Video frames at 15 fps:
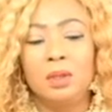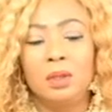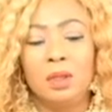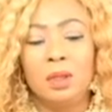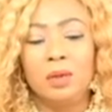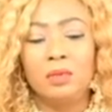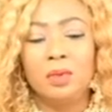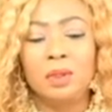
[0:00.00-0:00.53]

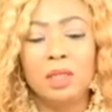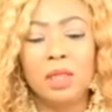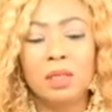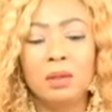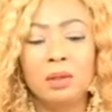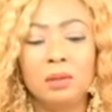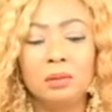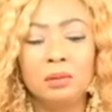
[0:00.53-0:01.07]
And we
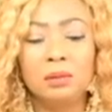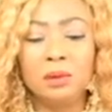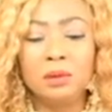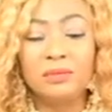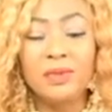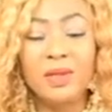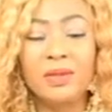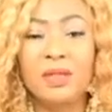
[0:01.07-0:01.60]
take on
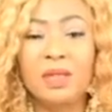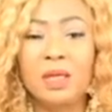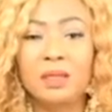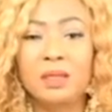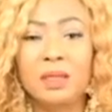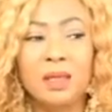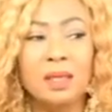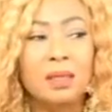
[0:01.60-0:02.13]
different
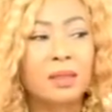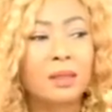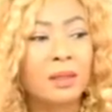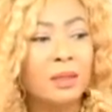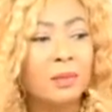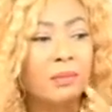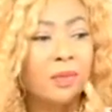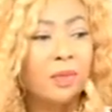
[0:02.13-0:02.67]
things, like
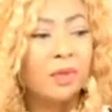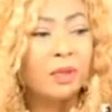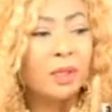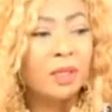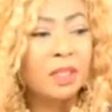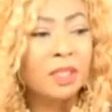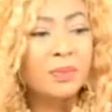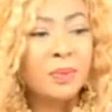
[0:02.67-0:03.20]

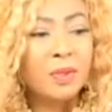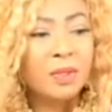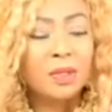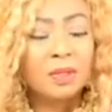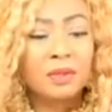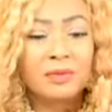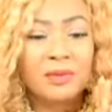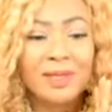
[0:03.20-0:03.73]
during this
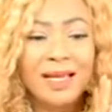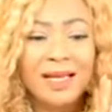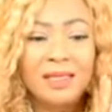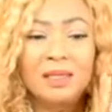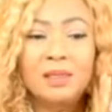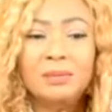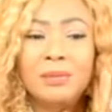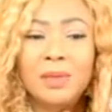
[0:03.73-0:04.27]
period of
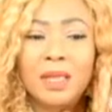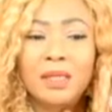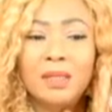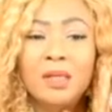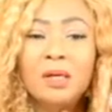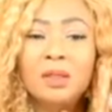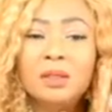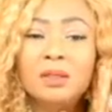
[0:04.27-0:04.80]
Lent, my
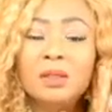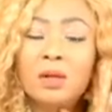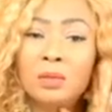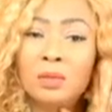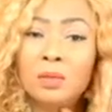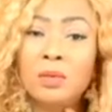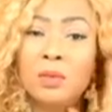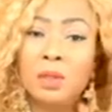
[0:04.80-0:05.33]
young
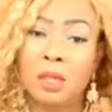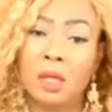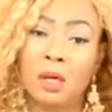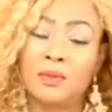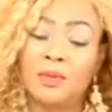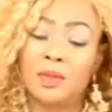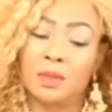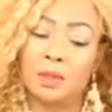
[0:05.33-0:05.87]
son, who
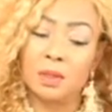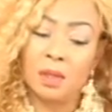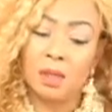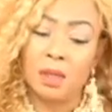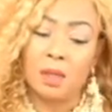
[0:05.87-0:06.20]
loves